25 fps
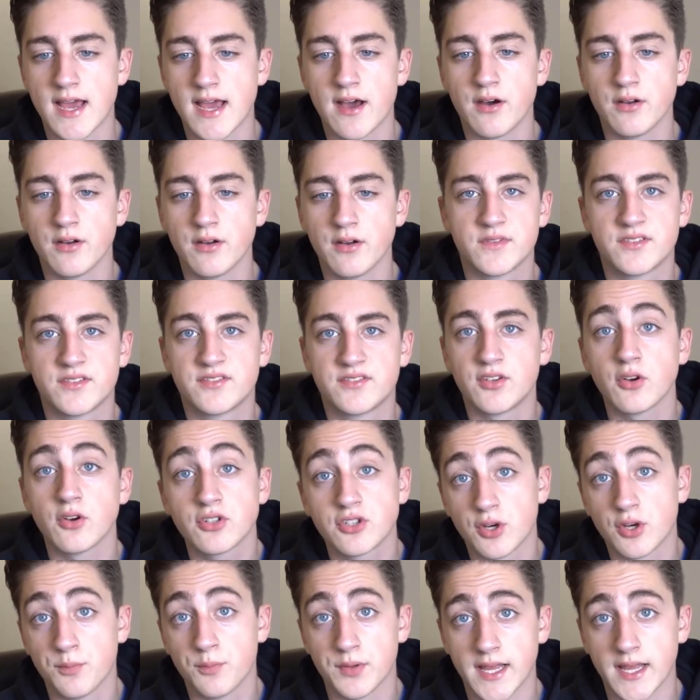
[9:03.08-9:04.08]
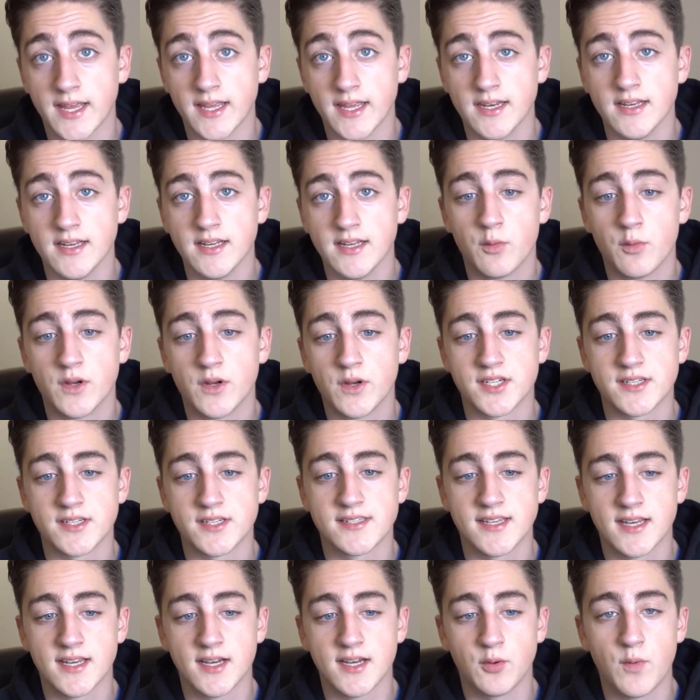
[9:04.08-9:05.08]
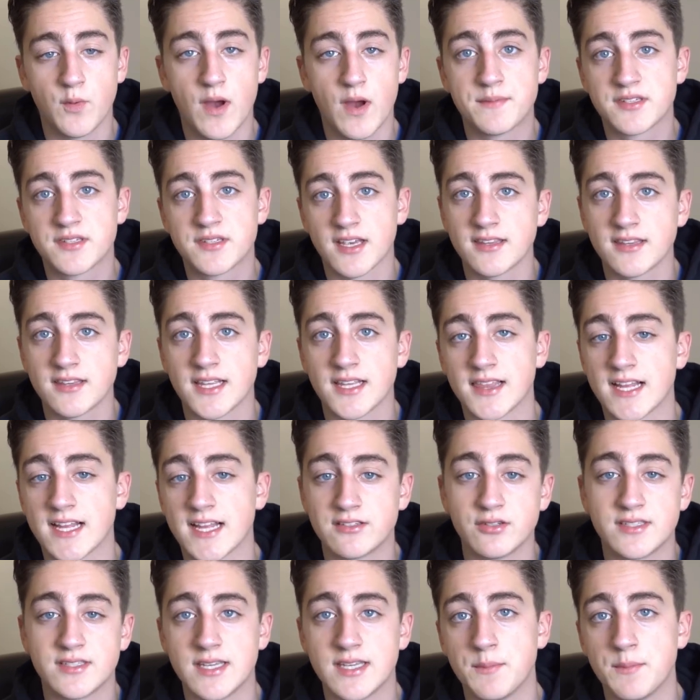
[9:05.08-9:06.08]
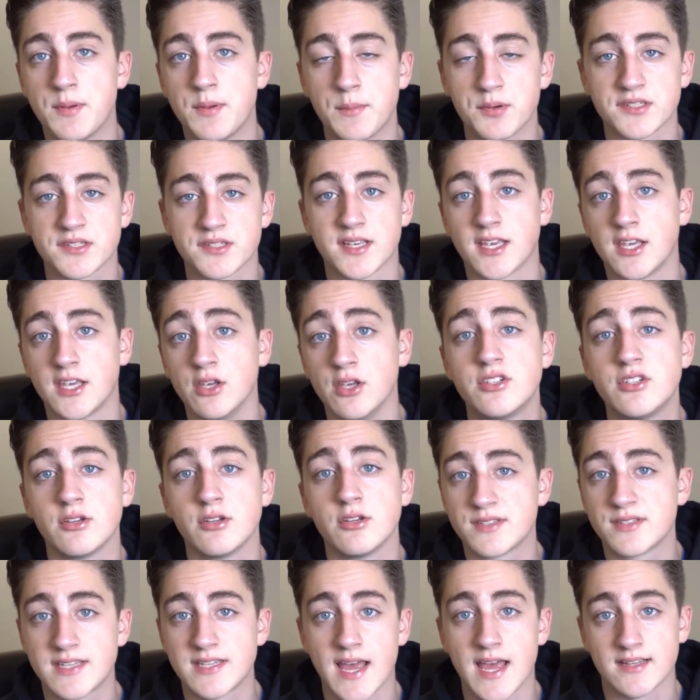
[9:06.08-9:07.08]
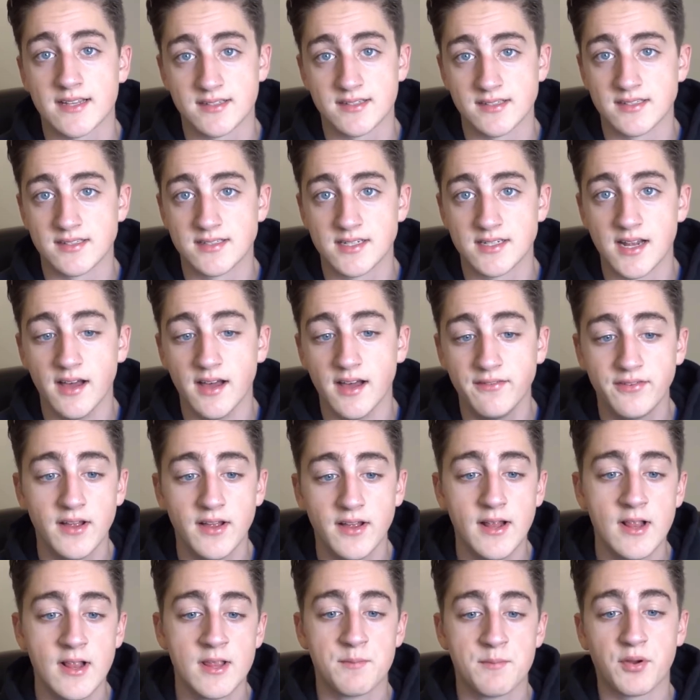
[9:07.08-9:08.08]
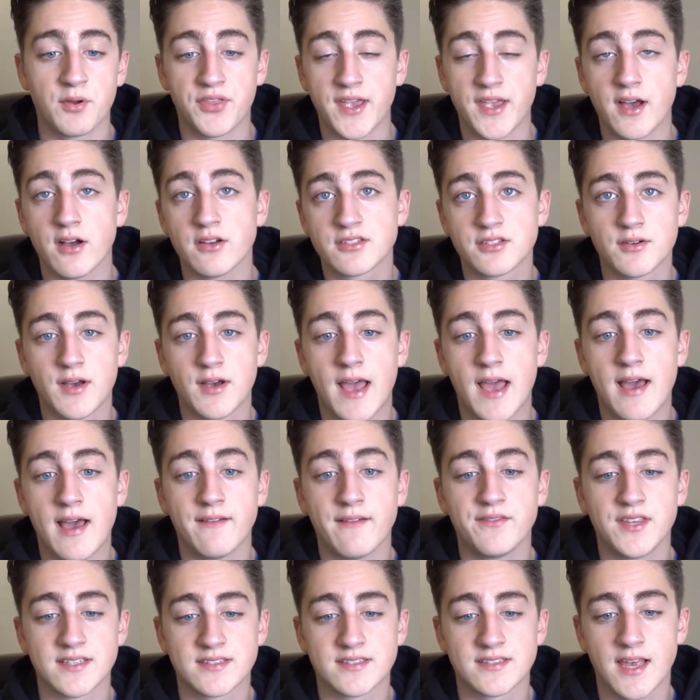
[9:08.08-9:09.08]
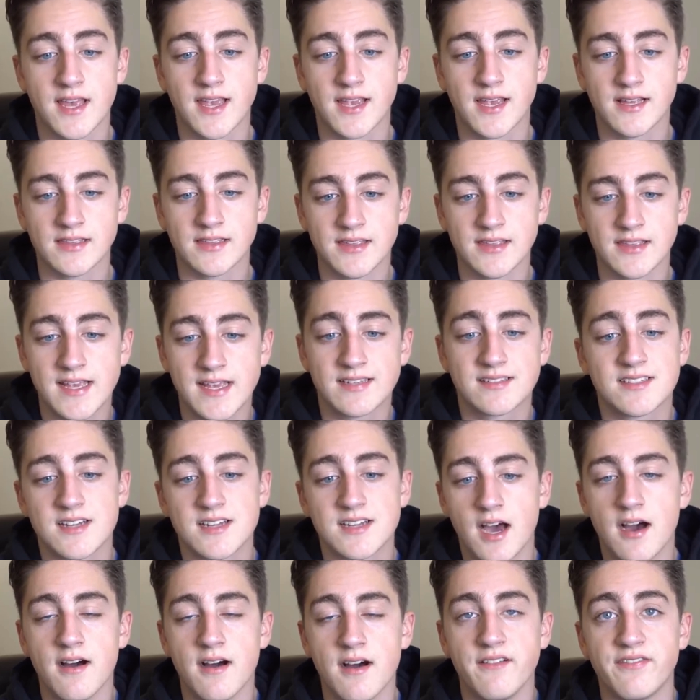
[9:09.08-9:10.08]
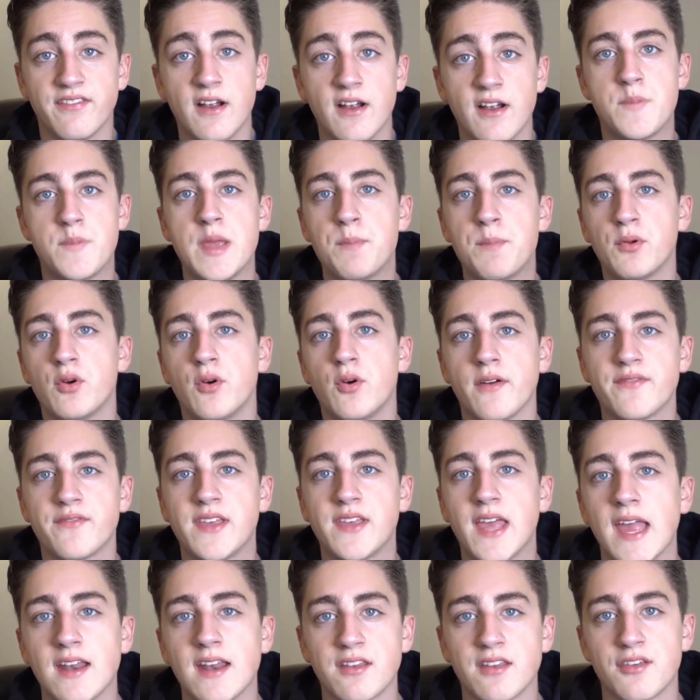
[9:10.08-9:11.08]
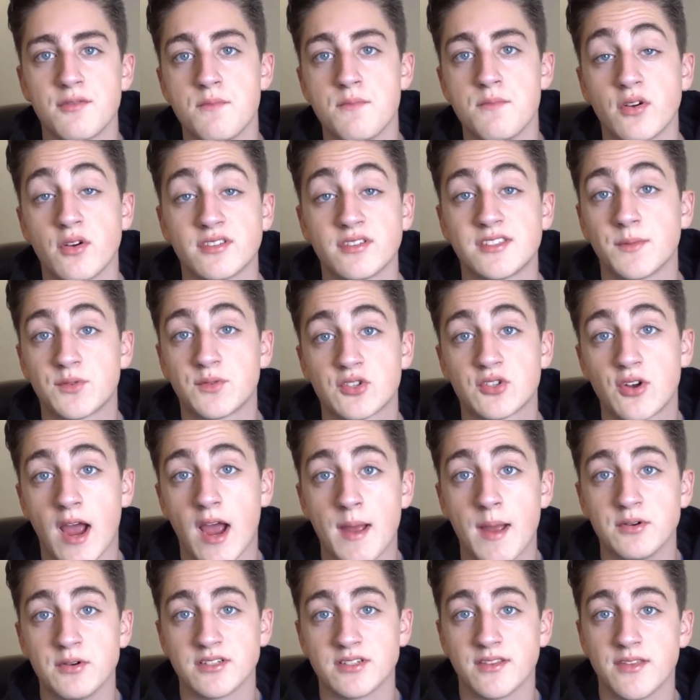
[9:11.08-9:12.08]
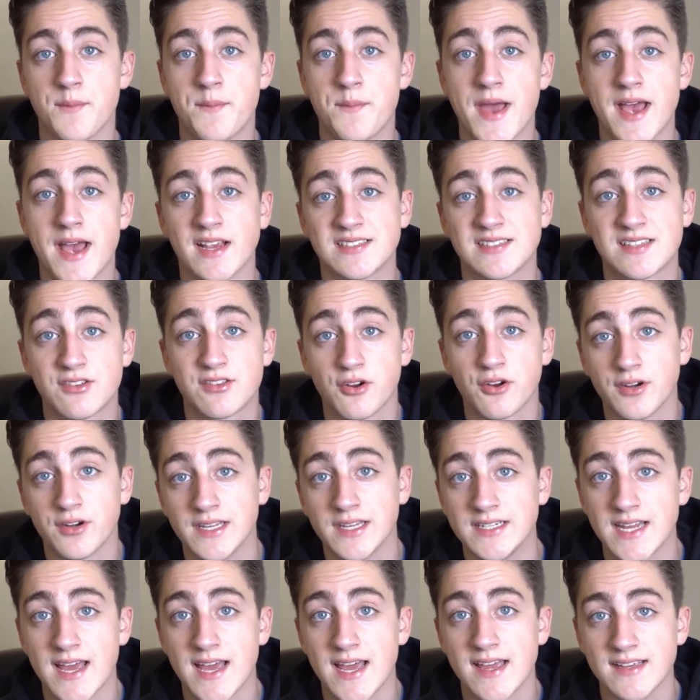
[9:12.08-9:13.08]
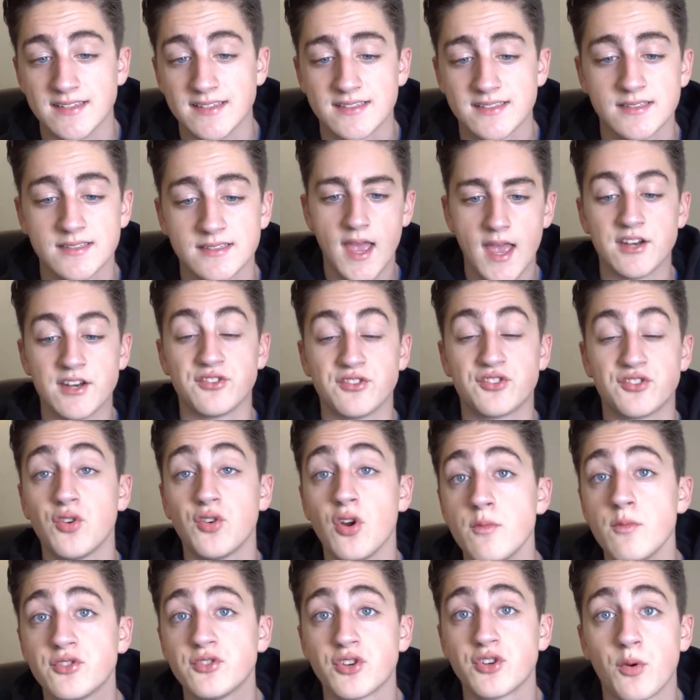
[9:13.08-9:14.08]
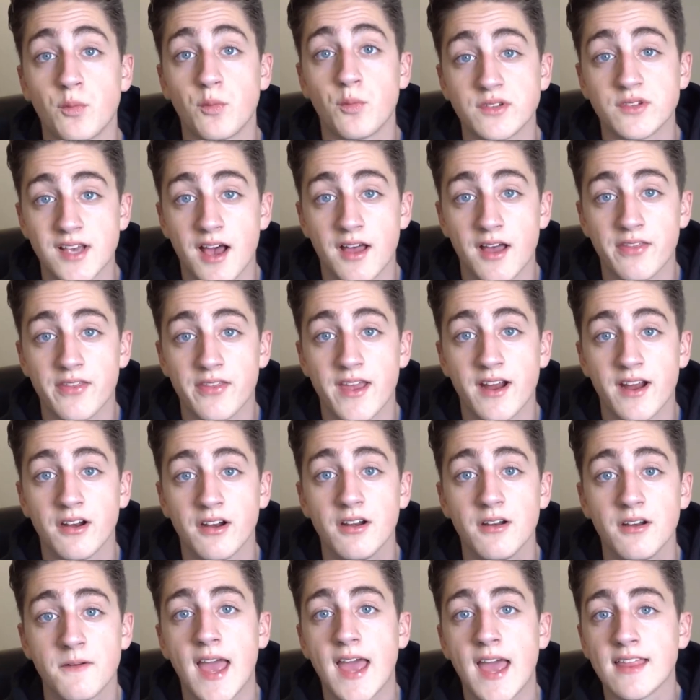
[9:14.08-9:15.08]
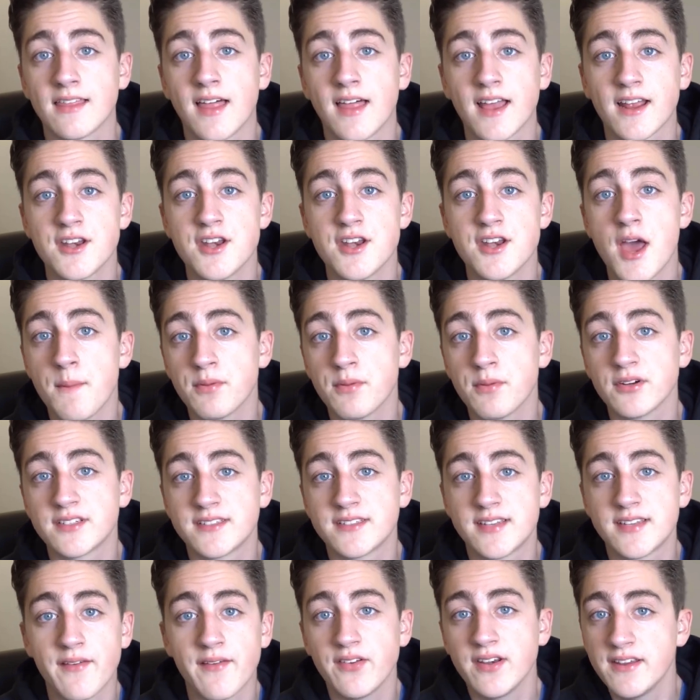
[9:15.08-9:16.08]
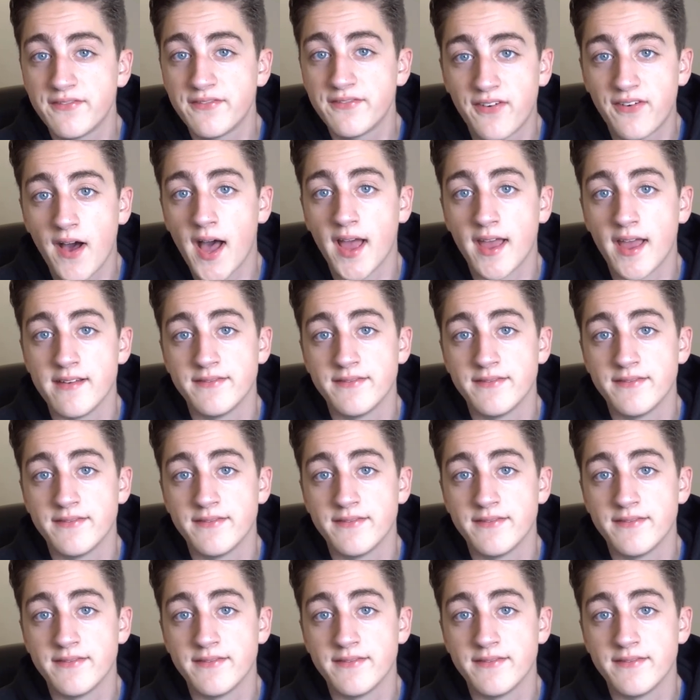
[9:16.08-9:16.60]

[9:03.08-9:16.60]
What Danny is doing can be classified as insane and madness because he expects continual, non-comedic commentary to generate something that can be considered humorous. Unfortunately, this does not